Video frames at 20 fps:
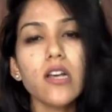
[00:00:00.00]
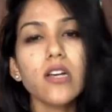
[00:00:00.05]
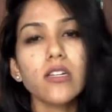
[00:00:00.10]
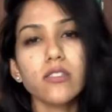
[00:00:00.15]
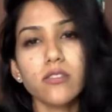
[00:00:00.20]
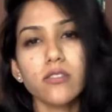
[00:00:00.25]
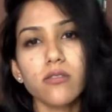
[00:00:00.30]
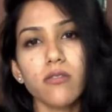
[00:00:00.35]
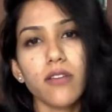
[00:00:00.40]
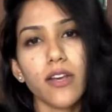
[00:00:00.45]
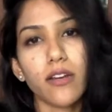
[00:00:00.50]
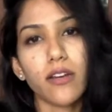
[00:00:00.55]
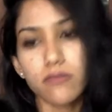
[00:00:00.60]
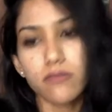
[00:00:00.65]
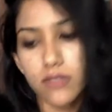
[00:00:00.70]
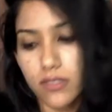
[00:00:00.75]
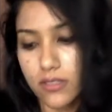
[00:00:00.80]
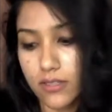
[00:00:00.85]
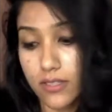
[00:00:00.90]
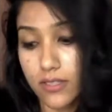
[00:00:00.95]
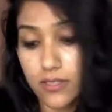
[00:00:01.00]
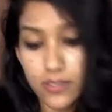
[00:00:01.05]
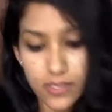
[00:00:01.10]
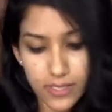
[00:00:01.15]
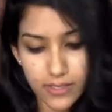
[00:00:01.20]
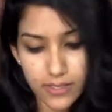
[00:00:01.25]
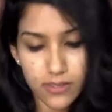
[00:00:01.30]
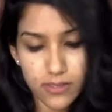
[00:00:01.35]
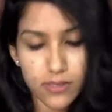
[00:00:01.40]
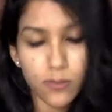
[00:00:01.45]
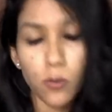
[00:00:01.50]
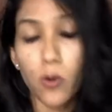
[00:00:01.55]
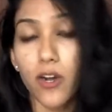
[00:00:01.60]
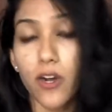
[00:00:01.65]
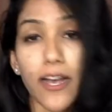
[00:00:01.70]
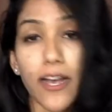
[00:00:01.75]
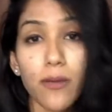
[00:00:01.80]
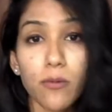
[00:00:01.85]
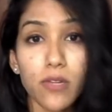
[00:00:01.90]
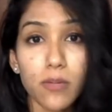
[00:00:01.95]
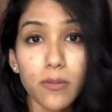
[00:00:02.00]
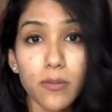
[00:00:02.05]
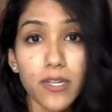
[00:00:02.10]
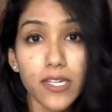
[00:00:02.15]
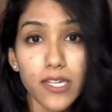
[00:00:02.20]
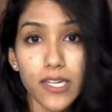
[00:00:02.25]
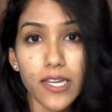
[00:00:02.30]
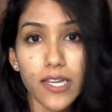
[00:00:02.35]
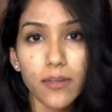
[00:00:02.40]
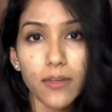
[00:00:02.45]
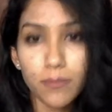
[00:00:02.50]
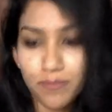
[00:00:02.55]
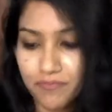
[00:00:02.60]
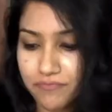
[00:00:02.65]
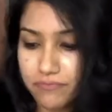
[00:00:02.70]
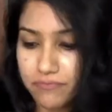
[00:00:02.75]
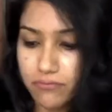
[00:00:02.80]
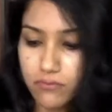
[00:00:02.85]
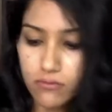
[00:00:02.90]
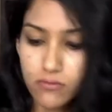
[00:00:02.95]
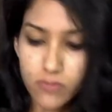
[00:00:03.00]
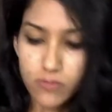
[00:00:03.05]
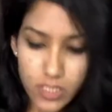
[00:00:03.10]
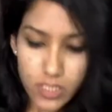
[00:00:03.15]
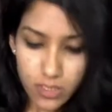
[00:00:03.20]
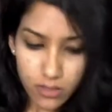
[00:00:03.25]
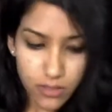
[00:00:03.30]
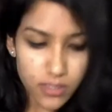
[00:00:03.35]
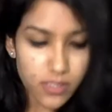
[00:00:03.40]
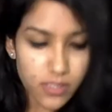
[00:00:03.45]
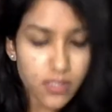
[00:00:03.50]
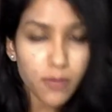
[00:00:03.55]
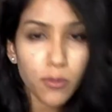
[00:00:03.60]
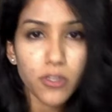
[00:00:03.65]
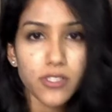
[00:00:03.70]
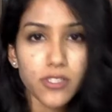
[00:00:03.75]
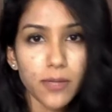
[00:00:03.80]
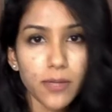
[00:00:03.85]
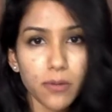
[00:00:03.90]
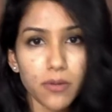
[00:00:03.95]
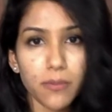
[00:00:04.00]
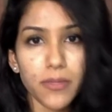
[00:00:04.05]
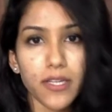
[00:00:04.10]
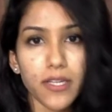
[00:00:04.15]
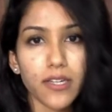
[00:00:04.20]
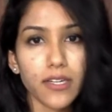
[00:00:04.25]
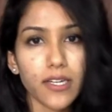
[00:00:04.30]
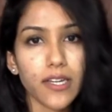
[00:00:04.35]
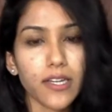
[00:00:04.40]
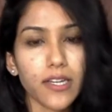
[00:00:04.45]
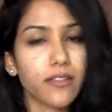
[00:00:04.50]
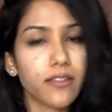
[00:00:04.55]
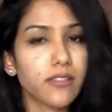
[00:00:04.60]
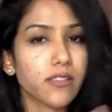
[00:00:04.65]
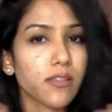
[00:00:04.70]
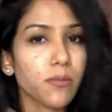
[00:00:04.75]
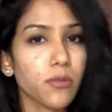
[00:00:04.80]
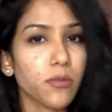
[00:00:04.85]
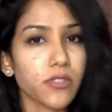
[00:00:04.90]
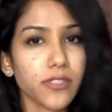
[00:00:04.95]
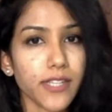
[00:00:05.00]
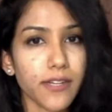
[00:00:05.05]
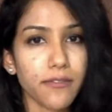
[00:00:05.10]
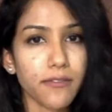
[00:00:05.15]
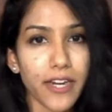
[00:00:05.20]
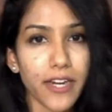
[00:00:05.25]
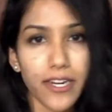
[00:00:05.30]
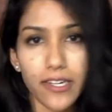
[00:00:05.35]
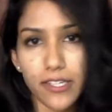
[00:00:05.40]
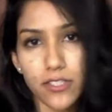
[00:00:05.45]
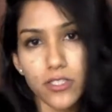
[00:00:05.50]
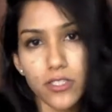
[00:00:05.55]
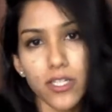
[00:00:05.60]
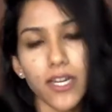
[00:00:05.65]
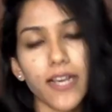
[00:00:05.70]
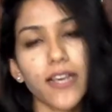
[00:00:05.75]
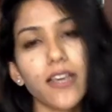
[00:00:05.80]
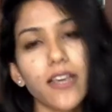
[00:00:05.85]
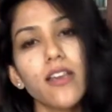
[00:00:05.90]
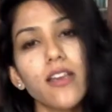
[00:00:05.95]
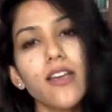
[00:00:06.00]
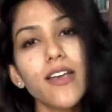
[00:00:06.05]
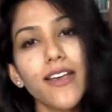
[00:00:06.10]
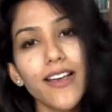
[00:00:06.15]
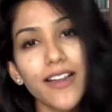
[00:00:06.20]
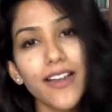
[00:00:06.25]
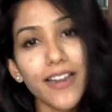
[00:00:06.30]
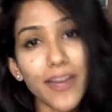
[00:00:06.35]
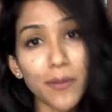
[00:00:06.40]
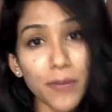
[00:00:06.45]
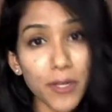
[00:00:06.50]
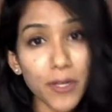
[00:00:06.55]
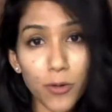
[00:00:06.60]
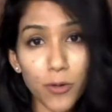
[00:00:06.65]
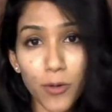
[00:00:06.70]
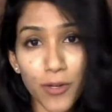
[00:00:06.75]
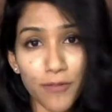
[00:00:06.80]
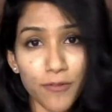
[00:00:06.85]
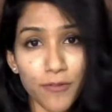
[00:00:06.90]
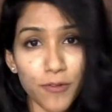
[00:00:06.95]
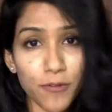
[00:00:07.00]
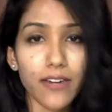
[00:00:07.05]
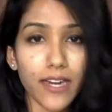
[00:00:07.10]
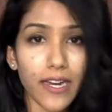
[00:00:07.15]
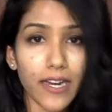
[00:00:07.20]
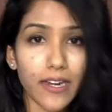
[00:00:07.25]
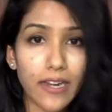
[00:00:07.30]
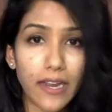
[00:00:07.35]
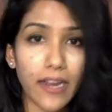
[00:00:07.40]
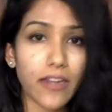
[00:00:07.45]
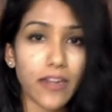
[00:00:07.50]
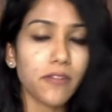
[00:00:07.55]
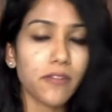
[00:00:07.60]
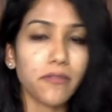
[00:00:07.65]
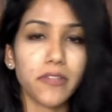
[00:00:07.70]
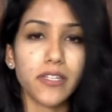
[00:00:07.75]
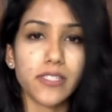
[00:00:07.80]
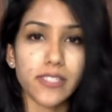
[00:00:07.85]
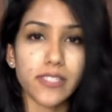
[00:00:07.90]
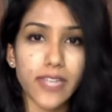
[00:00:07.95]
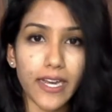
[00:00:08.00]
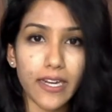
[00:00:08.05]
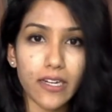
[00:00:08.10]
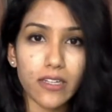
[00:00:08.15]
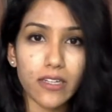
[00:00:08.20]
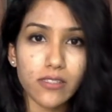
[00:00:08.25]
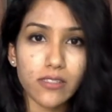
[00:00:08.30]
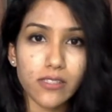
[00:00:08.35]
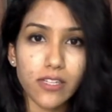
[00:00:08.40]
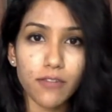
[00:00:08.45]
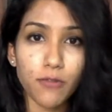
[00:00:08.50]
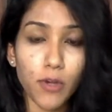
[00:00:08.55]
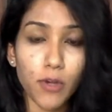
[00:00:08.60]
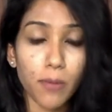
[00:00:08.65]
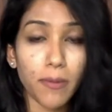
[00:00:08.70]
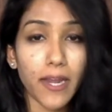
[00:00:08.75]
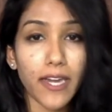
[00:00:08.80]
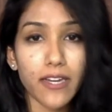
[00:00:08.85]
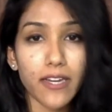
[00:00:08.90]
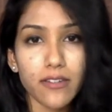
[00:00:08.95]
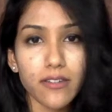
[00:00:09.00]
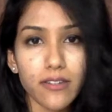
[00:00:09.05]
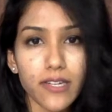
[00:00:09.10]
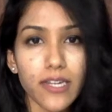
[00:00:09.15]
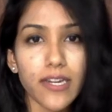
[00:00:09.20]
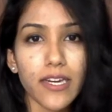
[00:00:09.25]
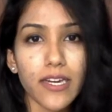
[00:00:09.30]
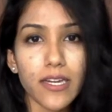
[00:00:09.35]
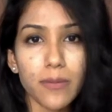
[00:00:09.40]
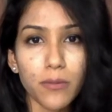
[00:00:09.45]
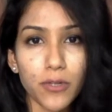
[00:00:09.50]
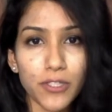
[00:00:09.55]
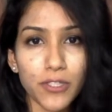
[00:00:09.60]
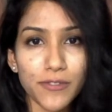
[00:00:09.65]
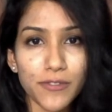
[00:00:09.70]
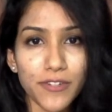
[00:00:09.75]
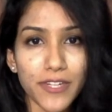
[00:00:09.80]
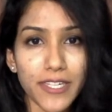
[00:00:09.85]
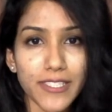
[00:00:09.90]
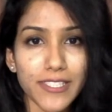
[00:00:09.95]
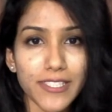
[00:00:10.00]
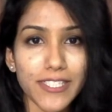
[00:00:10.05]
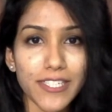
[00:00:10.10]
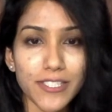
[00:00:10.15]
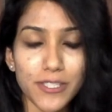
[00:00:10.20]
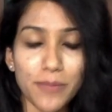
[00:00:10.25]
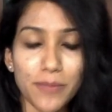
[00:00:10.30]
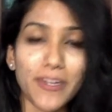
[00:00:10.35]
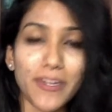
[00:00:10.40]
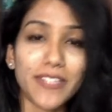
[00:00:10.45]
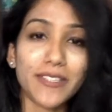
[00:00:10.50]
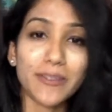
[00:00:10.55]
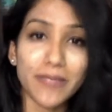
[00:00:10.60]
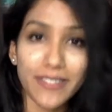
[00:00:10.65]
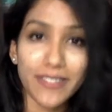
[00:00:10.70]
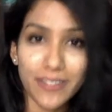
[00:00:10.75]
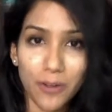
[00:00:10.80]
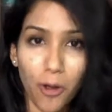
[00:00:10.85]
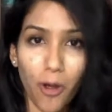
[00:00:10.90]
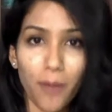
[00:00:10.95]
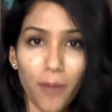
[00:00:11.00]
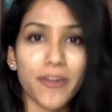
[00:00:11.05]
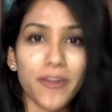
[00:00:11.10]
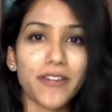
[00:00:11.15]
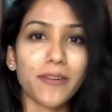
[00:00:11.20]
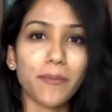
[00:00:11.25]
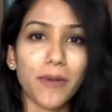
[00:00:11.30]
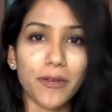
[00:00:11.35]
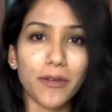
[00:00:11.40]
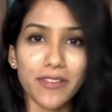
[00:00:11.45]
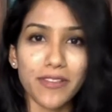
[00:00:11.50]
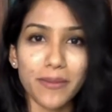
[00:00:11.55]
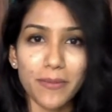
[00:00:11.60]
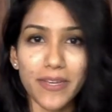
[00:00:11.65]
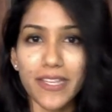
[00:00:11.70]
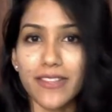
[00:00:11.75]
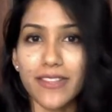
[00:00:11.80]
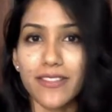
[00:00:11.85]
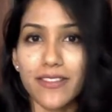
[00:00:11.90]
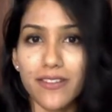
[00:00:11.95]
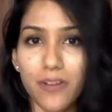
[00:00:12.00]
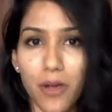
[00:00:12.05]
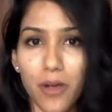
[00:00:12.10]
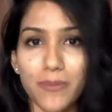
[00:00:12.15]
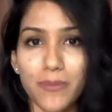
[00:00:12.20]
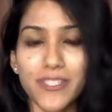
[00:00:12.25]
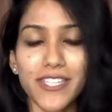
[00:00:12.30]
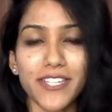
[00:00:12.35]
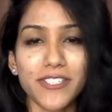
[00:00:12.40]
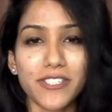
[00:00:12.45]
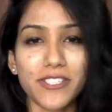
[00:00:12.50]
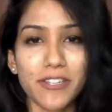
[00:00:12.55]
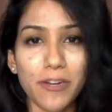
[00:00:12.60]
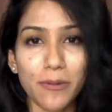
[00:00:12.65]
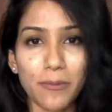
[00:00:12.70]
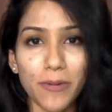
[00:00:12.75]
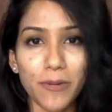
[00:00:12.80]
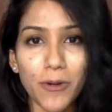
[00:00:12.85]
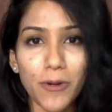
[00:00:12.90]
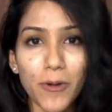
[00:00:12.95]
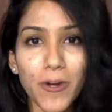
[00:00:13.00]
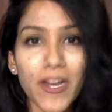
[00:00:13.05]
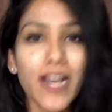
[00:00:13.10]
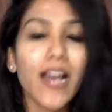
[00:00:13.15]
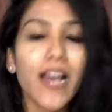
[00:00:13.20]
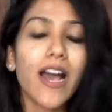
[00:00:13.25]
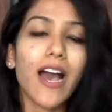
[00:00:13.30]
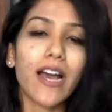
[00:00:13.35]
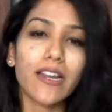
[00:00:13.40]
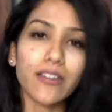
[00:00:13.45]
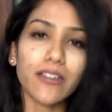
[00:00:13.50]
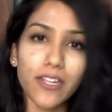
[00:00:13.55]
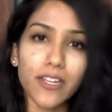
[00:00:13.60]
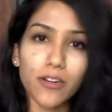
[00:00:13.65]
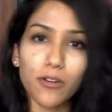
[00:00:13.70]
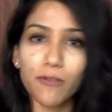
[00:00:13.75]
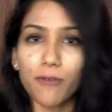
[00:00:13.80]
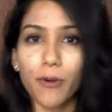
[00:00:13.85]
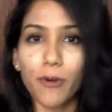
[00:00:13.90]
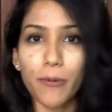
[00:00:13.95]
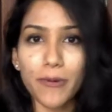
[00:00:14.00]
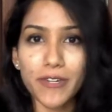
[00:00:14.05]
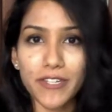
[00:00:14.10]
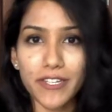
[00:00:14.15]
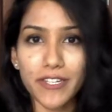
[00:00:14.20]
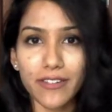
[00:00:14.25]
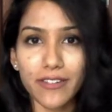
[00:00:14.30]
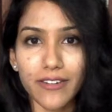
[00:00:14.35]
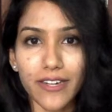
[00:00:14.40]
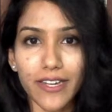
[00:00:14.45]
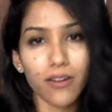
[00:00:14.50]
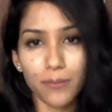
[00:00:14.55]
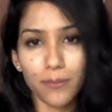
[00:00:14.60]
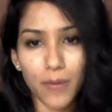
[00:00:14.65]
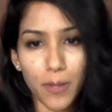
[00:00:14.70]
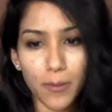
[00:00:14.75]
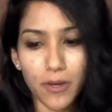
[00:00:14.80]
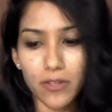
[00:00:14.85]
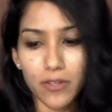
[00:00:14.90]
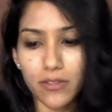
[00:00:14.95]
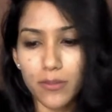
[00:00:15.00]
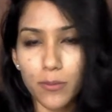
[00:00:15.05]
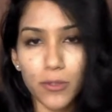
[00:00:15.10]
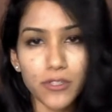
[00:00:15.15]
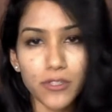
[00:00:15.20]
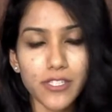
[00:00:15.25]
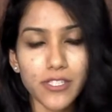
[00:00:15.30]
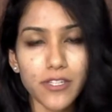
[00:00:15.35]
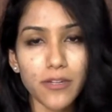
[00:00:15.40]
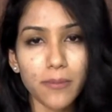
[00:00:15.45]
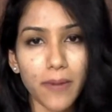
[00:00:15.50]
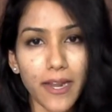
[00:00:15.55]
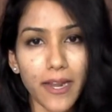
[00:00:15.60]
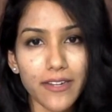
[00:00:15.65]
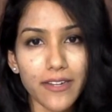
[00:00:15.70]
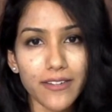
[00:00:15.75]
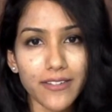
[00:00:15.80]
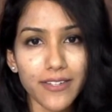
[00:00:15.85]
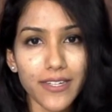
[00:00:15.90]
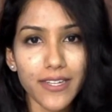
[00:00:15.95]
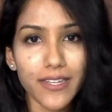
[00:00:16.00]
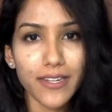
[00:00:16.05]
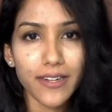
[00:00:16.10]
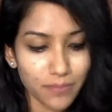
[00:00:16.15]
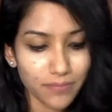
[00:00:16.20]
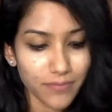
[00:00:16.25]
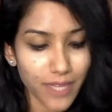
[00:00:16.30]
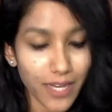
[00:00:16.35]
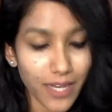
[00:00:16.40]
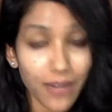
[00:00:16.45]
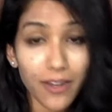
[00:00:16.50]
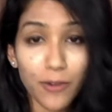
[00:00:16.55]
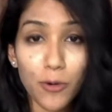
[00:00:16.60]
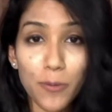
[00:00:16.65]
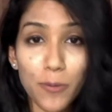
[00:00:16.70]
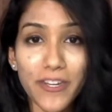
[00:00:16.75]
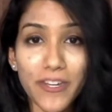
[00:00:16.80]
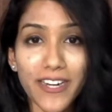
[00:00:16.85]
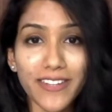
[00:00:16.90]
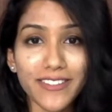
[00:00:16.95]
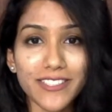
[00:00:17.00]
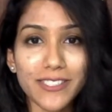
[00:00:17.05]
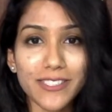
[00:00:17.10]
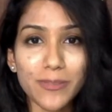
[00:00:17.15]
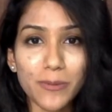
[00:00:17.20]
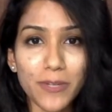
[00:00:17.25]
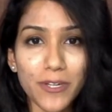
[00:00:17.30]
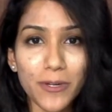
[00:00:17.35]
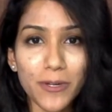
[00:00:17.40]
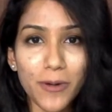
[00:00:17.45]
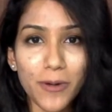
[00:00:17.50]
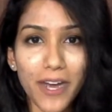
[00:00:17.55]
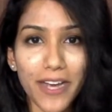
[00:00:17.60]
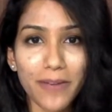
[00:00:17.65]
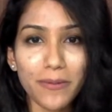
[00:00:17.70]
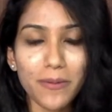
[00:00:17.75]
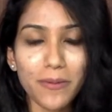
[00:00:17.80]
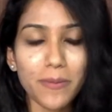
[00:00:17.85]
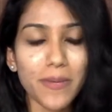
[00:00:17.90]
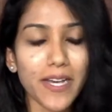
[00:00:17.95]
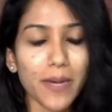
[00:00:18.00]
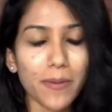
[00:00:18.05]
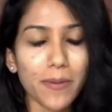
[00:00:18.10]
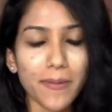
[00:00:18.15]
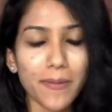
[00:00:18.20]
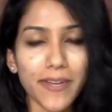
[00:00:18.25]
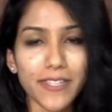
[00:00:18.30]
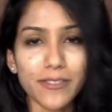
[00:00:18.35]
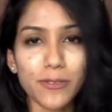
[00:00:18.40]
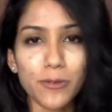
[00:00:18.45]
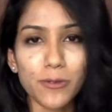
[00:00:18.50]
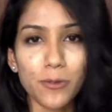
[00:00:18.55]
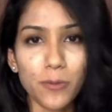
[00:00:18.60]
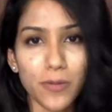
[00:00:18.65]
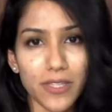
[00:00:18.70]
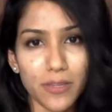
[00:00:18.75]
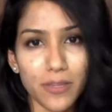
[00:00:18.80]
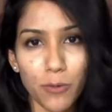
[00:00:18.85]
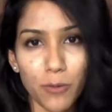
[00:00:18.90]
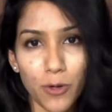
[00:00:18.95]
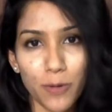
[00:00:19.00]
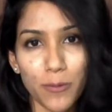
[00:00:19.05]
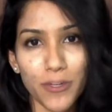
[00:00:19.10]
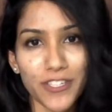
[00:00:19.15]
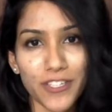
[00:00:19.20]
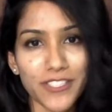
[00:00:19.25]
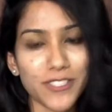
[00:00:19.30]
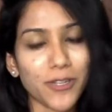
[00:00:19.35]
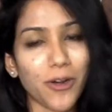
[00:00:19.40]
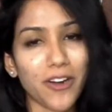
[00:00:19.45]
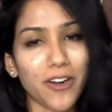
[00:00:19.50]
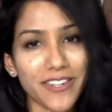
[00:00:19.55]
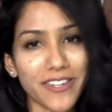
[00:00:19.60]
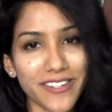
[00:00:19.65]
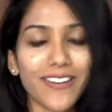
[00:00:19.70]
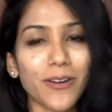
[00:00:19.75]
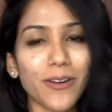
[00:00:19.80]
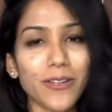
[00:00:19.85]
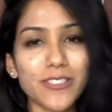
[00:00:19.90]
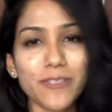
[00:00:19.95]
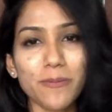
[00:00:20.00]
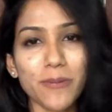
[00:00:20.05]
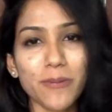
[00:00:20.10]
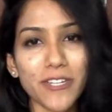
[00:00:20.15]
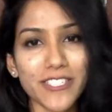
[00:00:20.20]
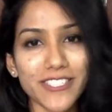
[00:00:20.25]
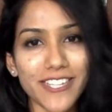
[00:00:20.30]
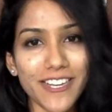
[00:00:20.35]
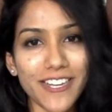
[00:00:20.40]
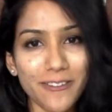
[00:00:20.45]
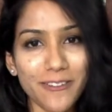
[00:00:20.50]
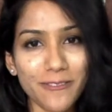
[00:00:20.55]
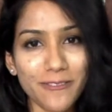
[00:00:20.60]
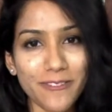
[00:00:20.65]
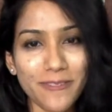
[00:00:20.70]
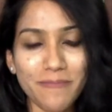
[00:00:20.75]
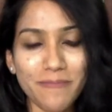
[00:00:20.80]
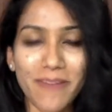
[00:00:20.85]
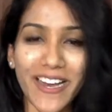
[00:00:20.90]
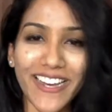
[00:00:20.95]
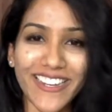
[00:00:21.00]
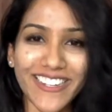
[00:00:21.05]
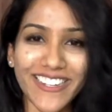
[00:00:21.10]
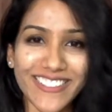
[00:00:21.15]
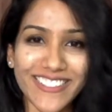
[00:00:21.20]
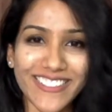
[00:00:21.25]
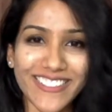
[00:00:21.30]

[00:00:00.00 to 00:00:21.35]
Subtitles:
So yeah, this is what I will be reading. These are the books I will be reading. These are the books I've read in July. Let me know if you've read any of these titles. If you're planning to read any books for translation month, comment about them in the comment section down below. I really look forward to hearing about the books that you're planning to read. Yeah, hope you liked this video. I will be coming back soon with more bookish content. Lots of bookish love. Bye!